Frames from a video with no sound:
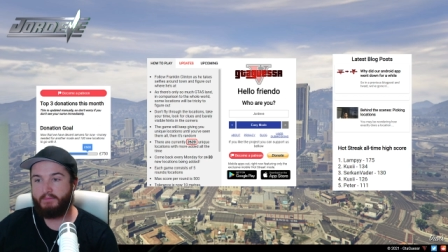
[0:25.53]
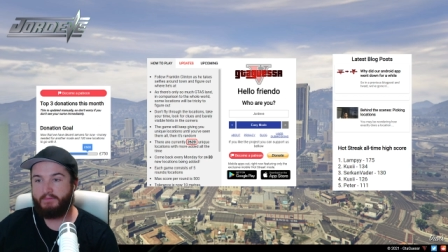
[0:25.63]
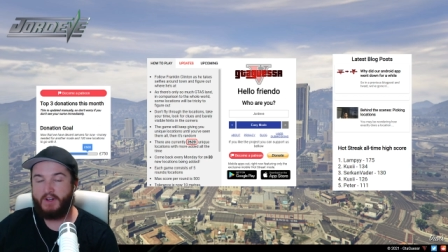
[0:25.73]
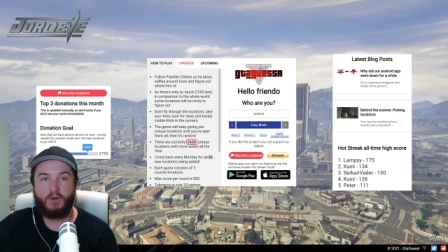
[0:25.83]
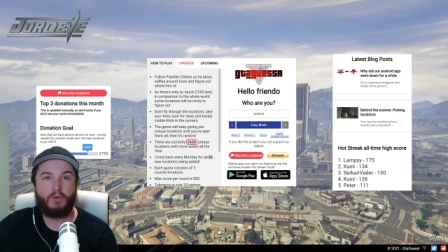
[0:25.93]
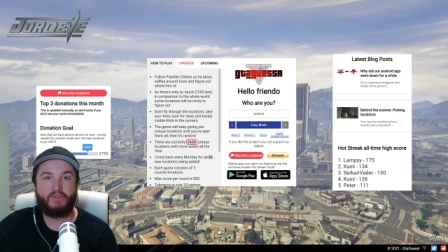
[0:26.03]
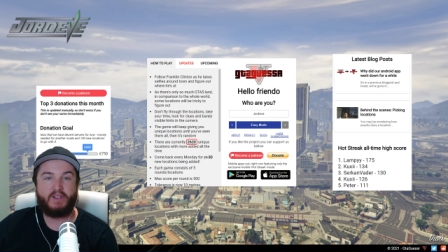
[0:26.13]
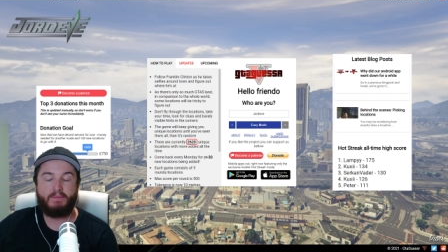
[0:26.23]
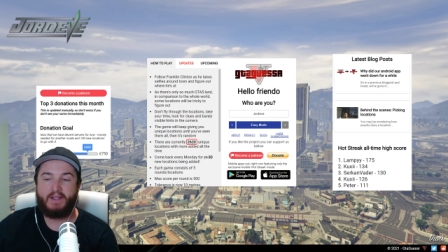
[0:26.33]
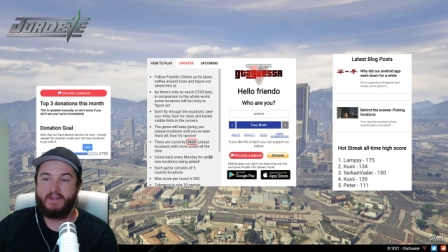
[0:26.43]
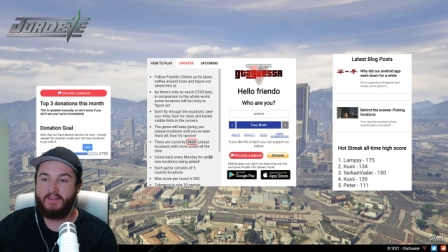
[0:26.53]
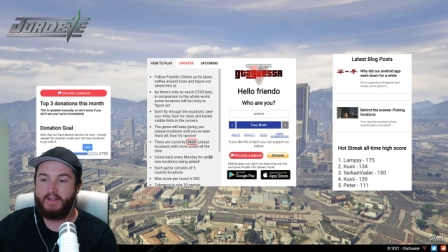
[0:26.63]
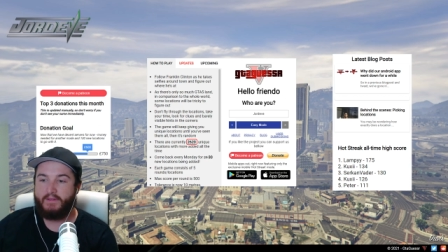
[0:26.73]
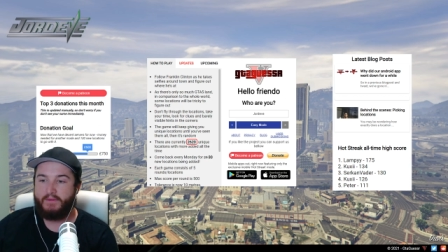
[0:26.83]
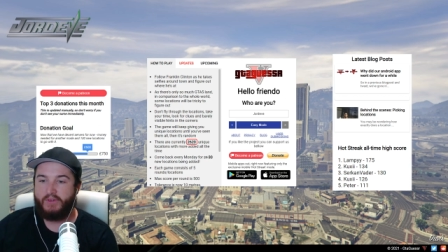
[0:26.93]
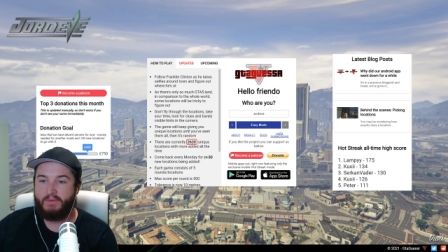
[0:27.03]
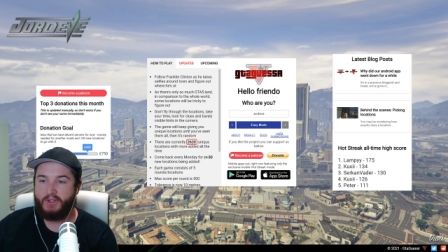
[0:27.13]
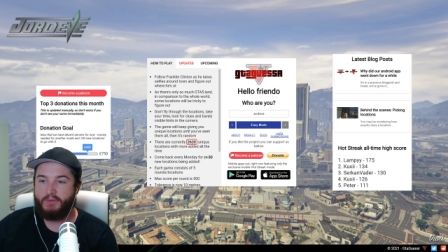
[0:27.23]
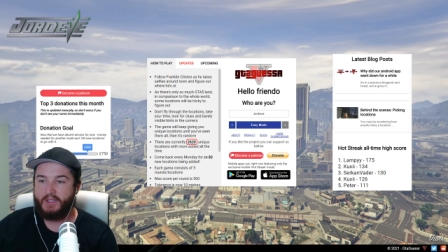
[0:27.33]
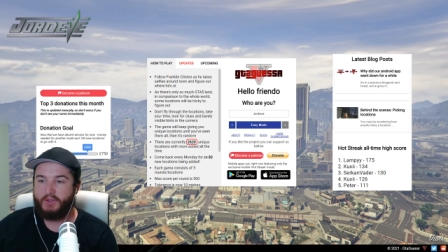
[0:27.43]
fuck all sleep last night, so I'm a
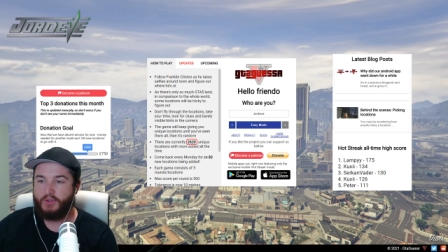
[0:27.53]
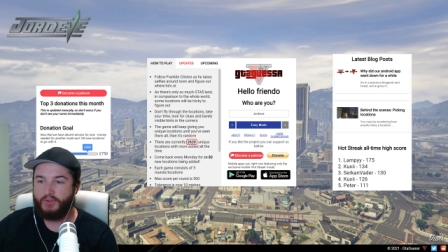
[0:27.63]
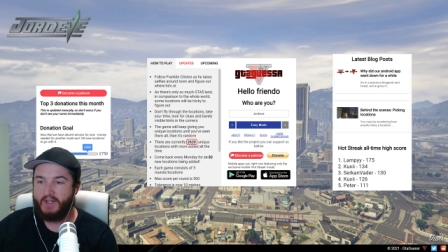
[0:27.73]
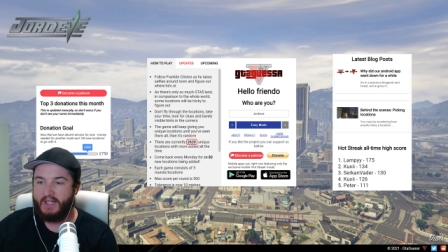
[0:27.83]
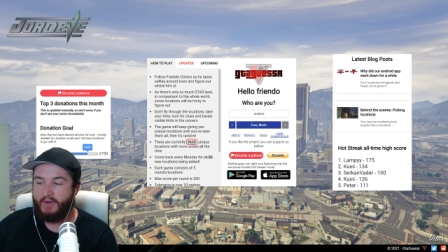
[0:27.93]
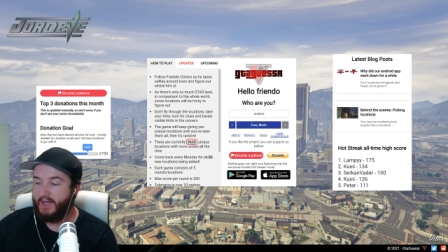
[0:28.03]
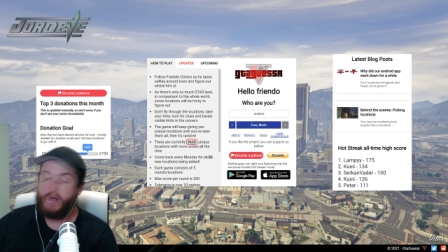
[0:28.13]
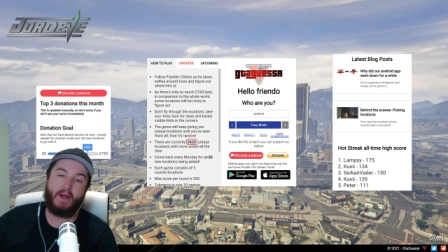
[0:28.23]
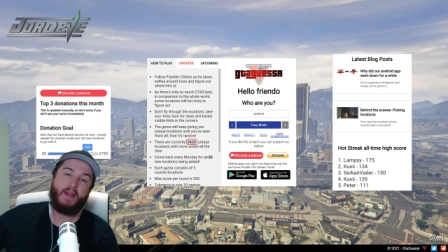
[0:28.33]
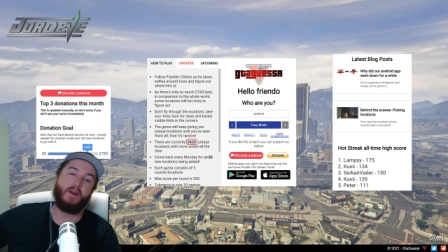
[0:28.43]
little bit cooked right now. Anyway.